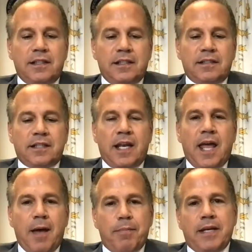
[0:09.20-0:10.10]
is an
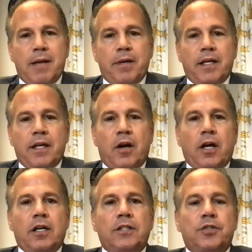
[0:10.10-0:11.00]
epidemic in our
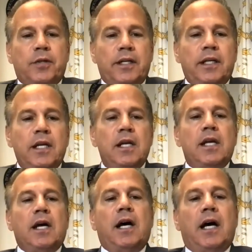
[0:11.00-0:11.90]
country.
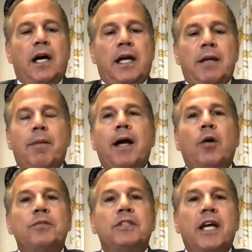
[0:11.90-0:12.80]
In my
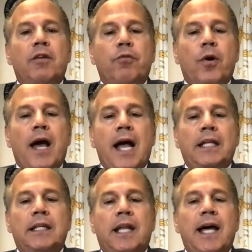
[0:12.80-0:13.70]
home state of Rhode
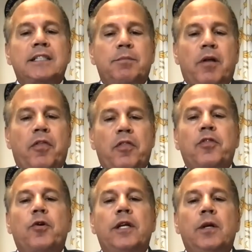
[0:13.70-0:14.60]
Island last month, a
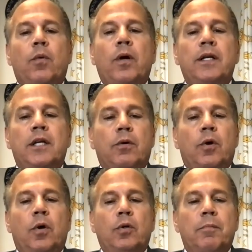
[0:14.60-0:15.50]

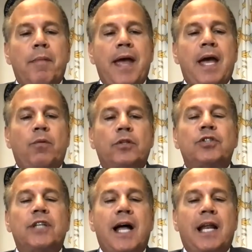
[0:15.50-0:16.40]
31-year-old man was
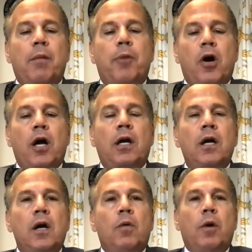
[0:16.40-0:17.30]
shot at a park
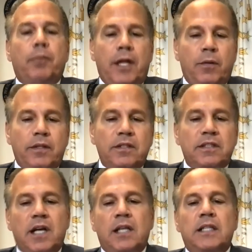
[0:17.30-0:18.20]
while playing with his
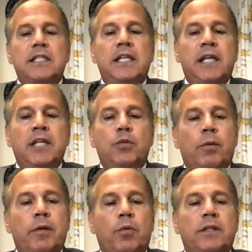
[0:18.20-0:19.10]
son. A teenage
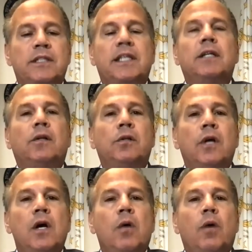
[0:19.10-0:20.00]
woman was killed
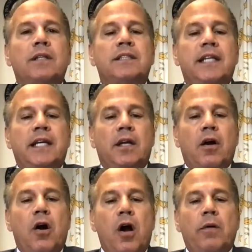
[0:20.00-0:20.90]
while sitting in a
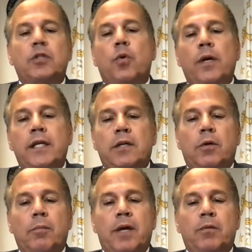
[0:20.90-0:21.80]
car. A
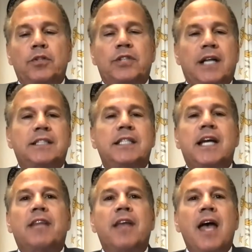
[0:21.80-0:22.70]
20-year-old man was shot to
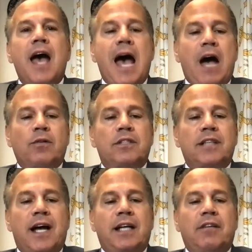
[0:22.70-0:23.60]
death
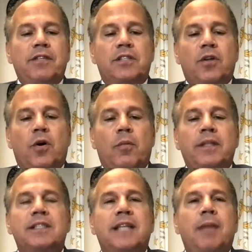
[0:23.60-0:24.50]
outside of his home.
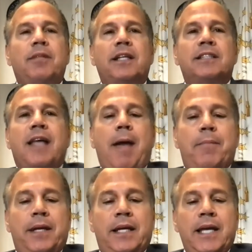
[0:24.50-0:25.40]
And the same thing is
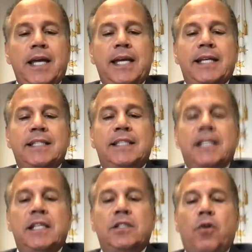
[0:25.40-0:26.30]
happening in
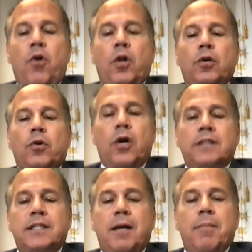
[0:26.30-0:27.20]
cities all
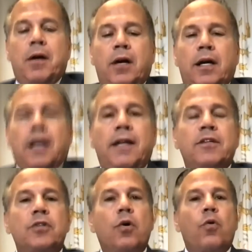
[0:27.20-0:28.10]
across America. And
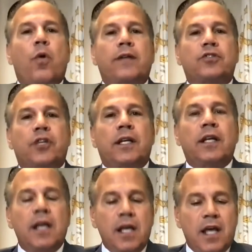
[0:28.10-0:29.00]
there's no question
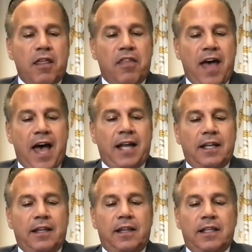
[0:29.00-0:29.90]
that
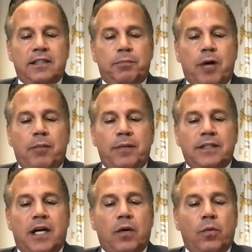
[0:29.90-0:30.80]
this problem has
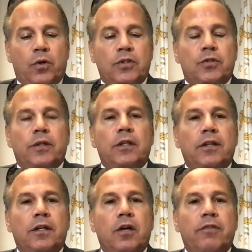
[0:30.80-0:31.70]
gotten worse during
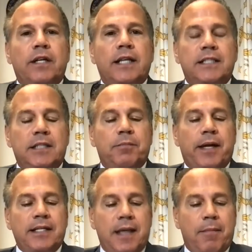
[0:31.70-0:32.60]
the COVID-19
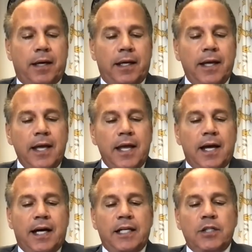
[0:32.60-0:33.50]
pandemic.
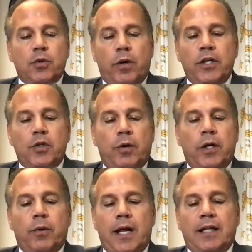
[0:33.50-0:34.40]
In 2020,
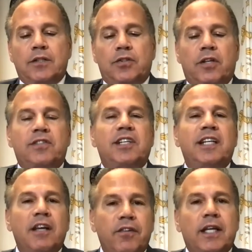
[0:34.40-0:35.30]
Rhode Island saw a
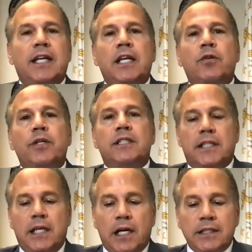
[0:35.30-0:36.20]
significant increase
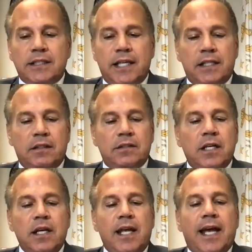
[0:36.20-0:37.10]
in gun sales,
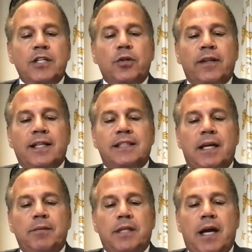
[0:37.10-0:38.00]
and during that
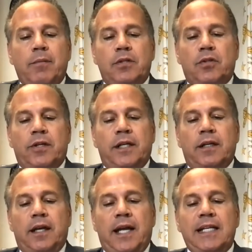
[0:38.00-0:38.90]
same time, we saw an
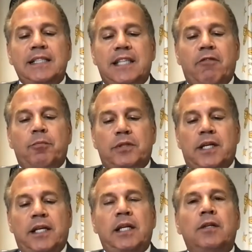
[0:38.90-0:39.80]

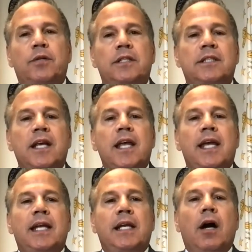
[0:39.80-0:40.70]
87% increase
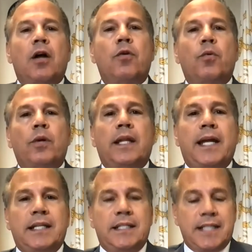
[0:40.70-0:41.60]
in
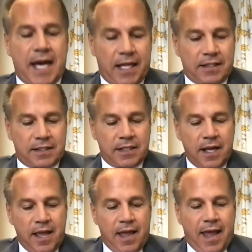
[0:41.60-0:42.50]
gun-related deaths.
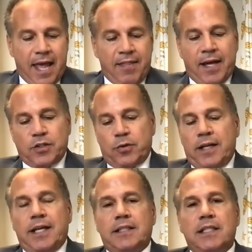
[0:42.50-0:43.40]
And that
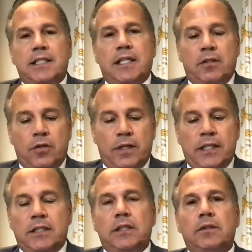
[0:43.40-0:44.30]
trend has continued
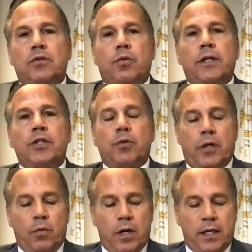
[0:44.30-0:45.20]
into
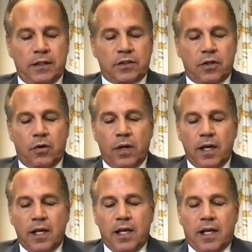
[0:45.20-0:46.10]
2021. And so
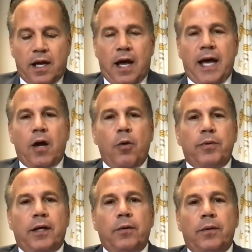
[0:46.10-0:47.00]
I hope
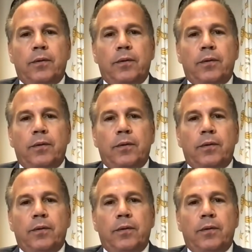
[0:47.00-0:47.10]
that